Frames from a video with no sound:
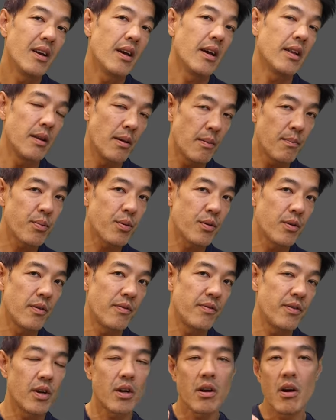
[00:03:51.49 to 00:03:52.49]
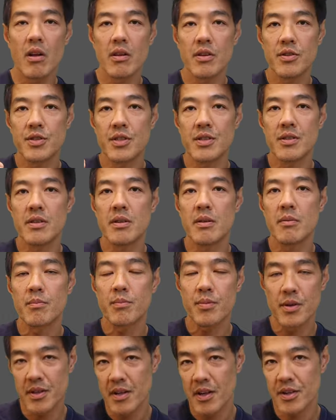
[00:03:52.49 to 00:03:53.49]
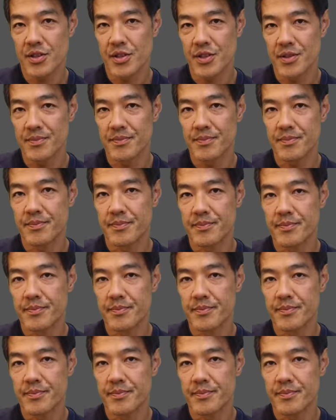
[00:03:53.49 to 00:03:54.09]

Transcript: and improve your collagen production.